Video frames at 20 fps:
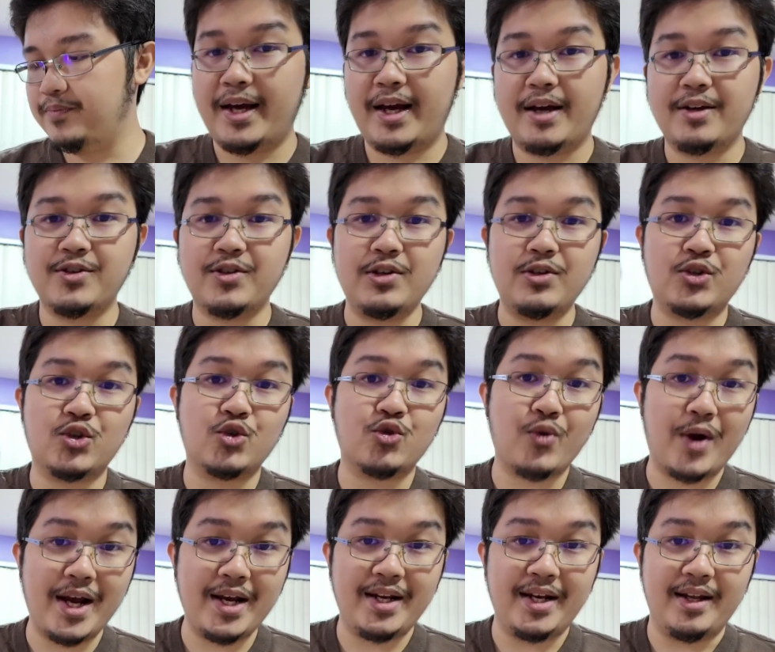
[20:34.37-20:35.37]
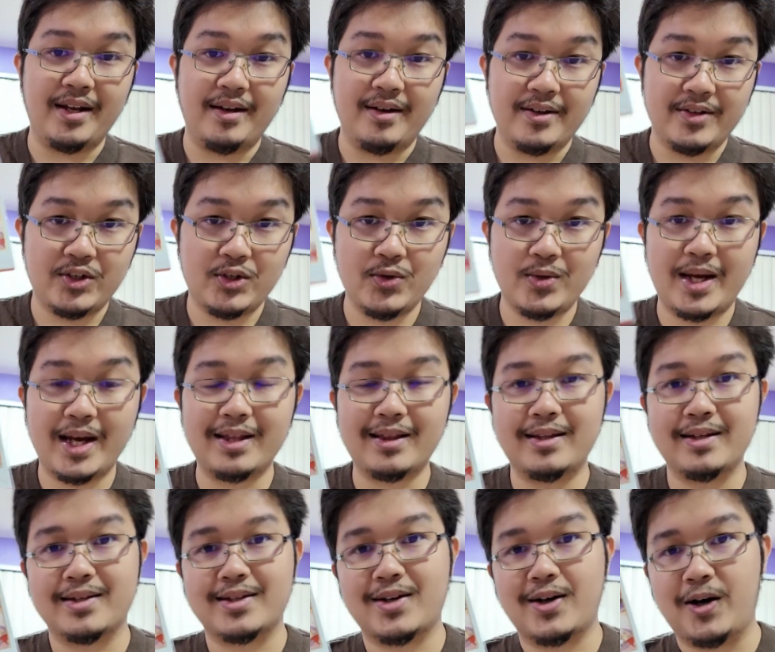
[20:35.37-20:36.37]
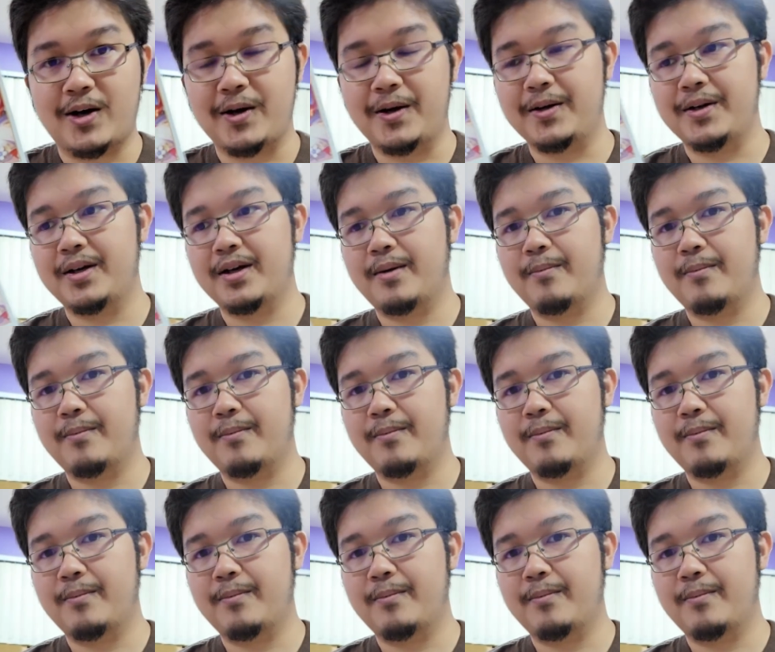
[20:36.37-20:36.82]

I actually traded to get this card.